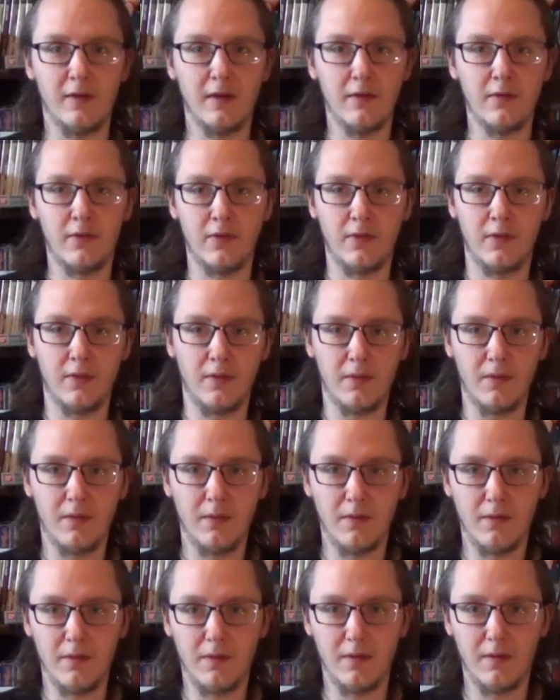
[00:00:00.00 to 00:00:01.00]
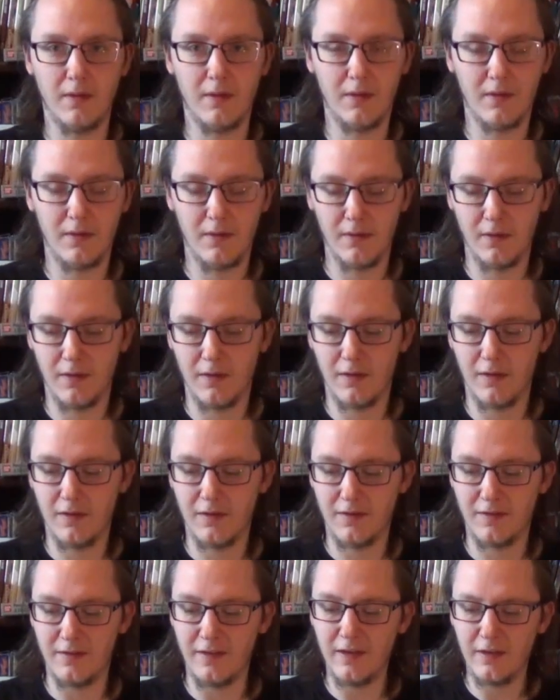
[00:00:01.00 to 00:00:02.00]
sixth,
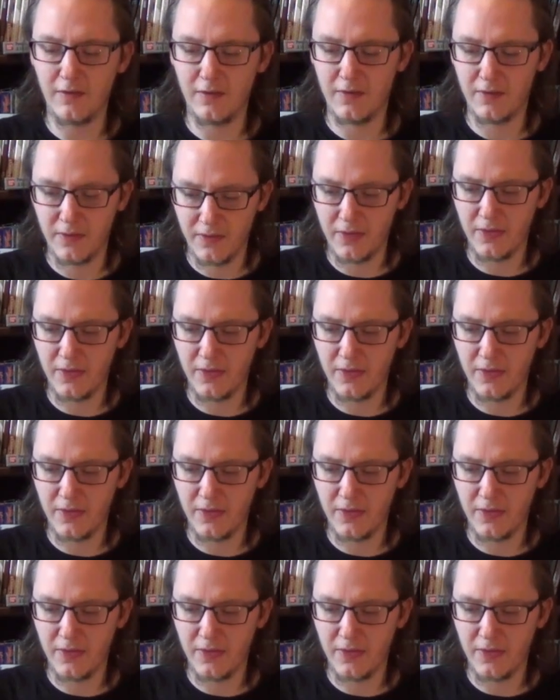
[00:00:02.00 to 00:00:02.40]
sixth,